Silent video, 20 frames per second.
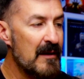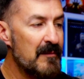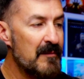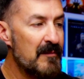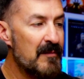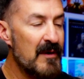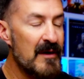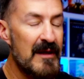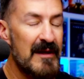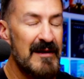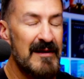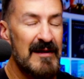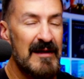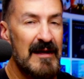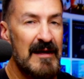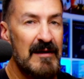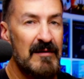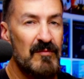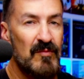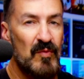But
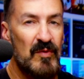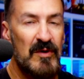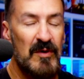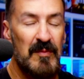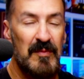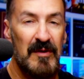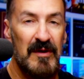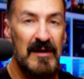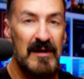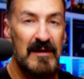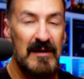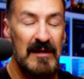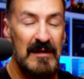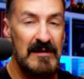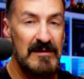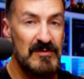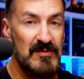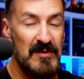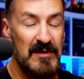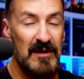when you're playing at
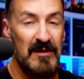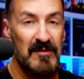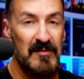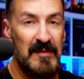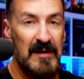least with other